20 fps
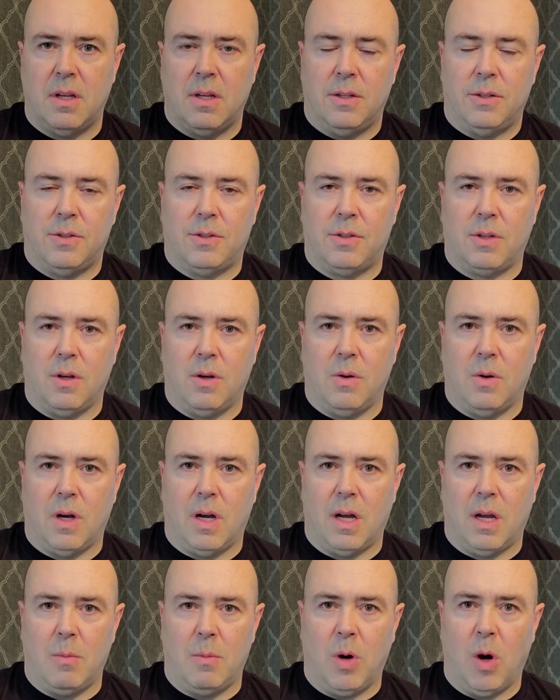So
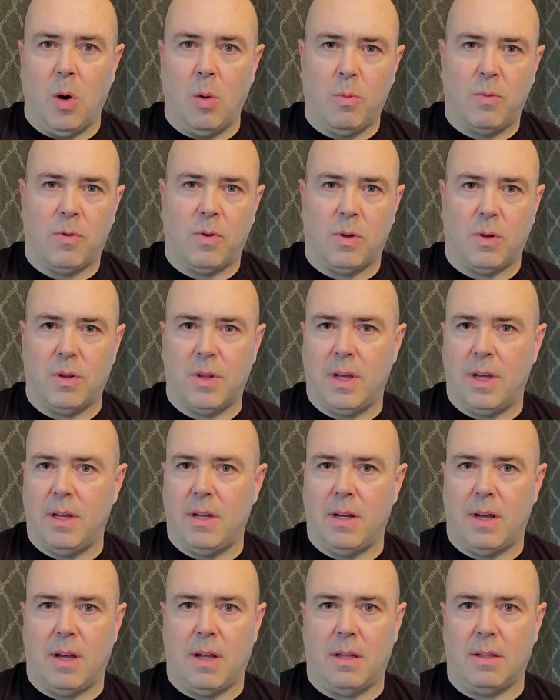I'm hopeful that
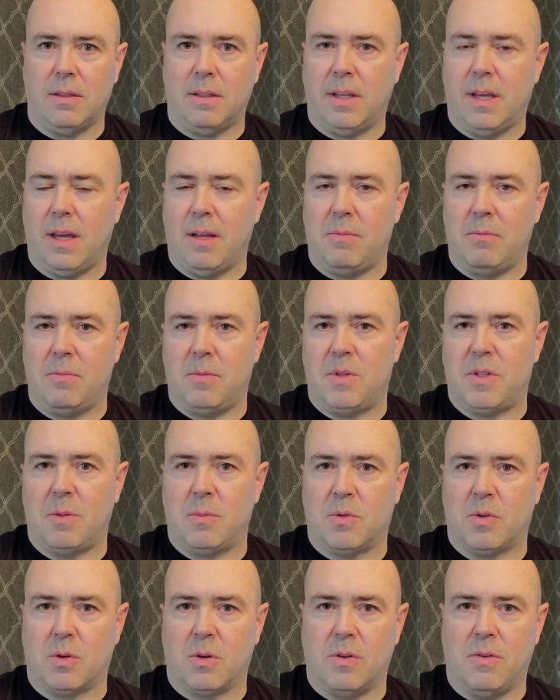I'll get some
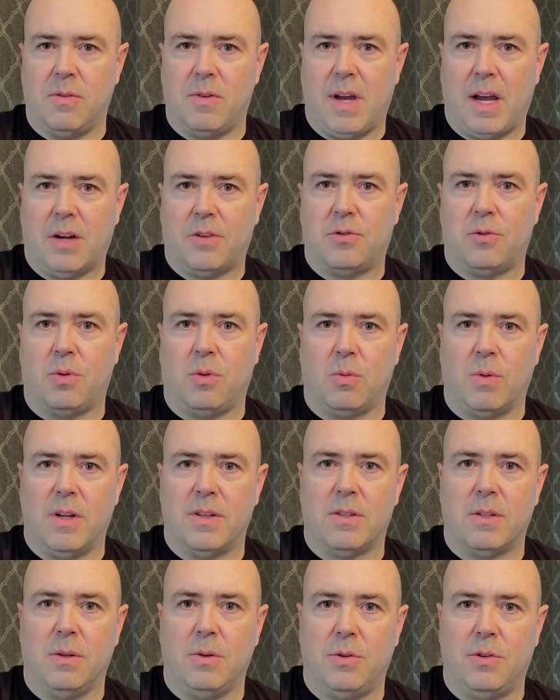sort of actual
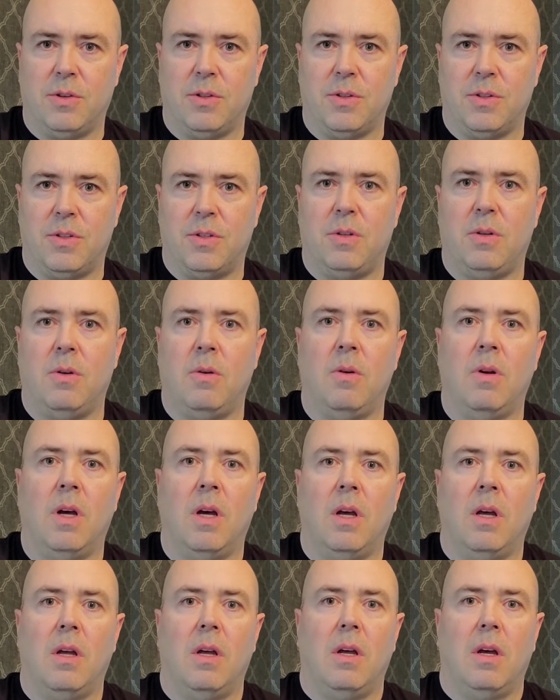resolution soon,
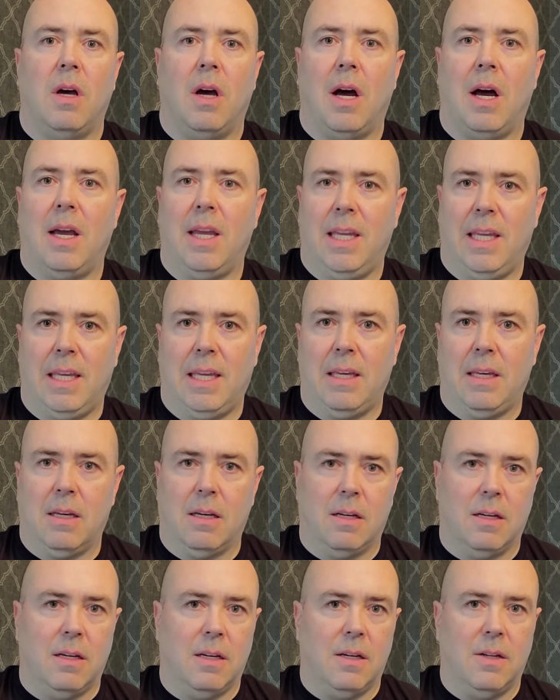i.e.
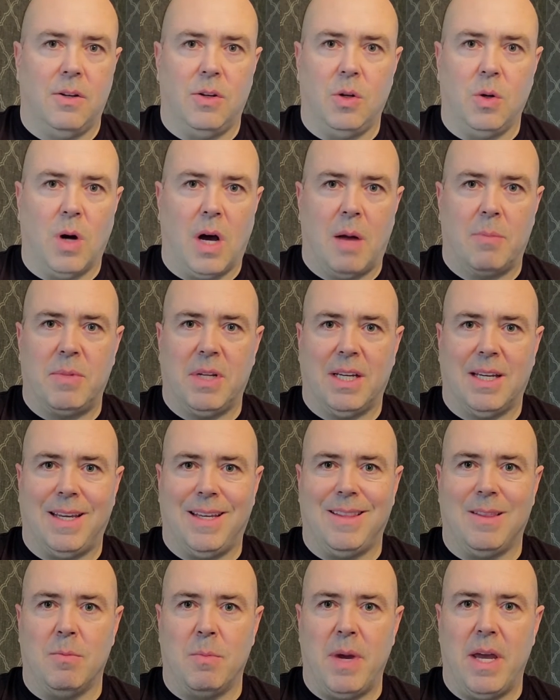a new optic
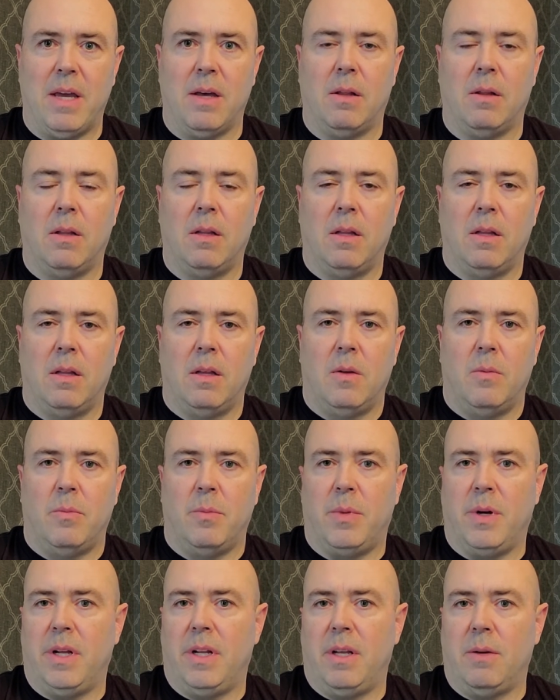in the mail.
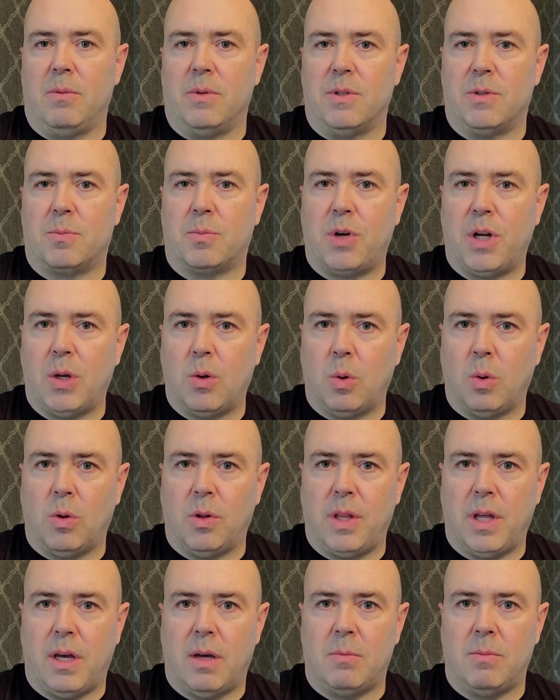But it was pretty cool of
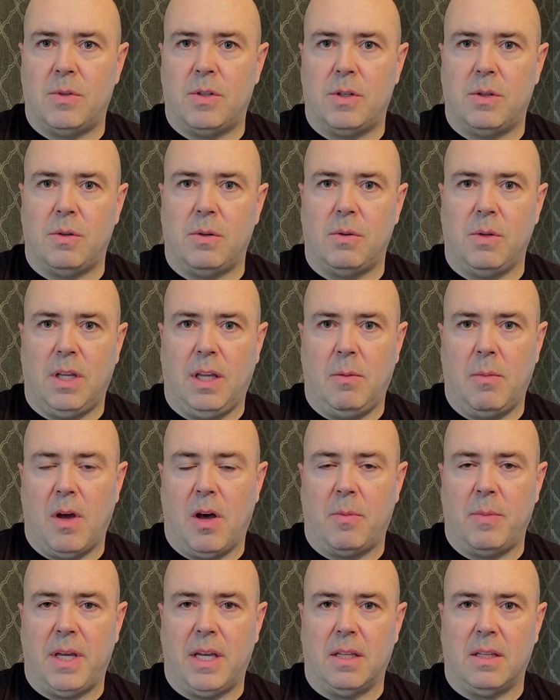them to email
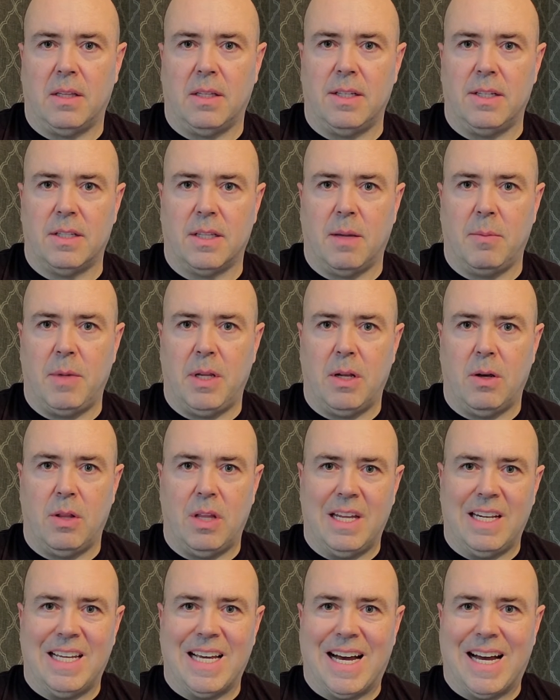me and at least let me know
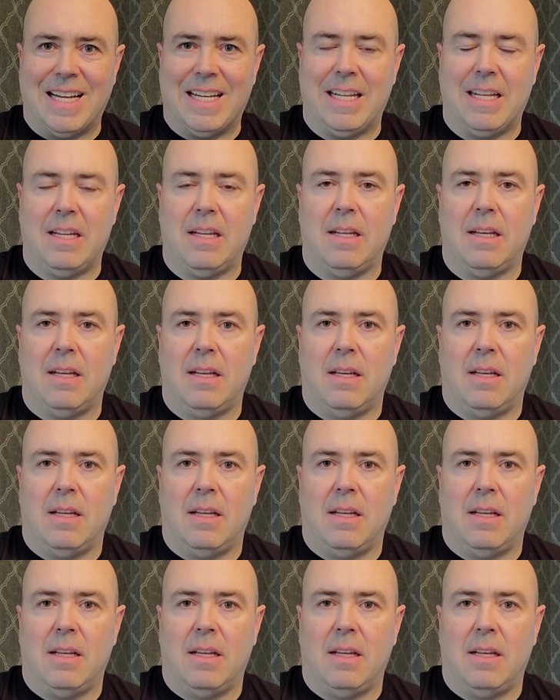they'd gotten it.